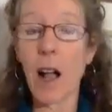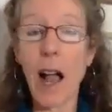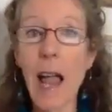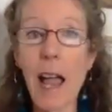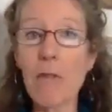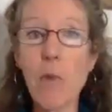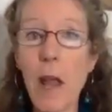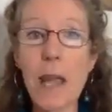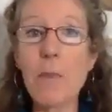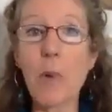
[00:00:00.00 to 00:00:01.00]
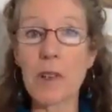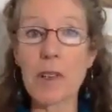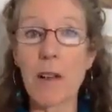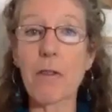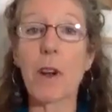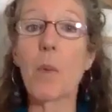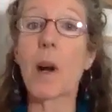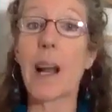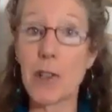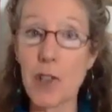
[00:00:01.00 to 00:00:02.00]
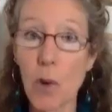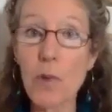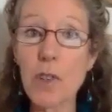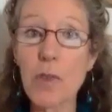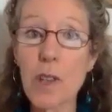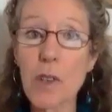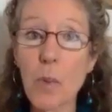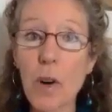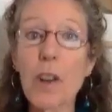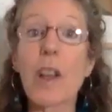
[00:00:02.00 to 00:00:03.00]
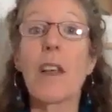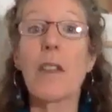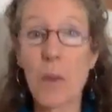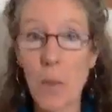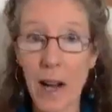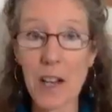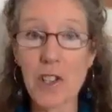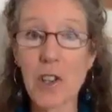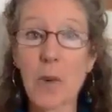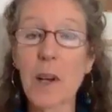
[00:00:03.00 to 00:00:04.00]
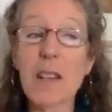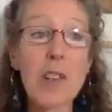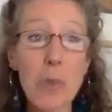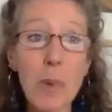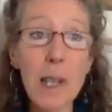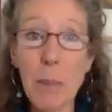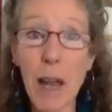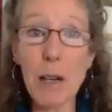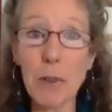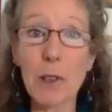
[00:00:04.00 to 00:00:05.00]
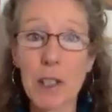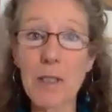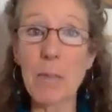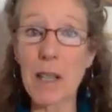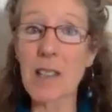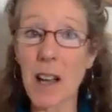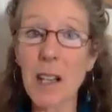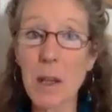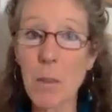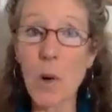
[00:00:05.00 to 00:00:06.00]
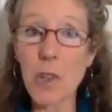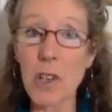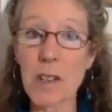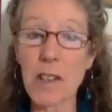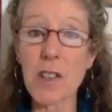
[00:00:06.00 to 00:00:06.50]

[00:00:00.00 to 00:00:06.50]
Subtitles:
I have way more suffering when I don't do this work than when I do, because it's really painful to be stuck in emotions. It's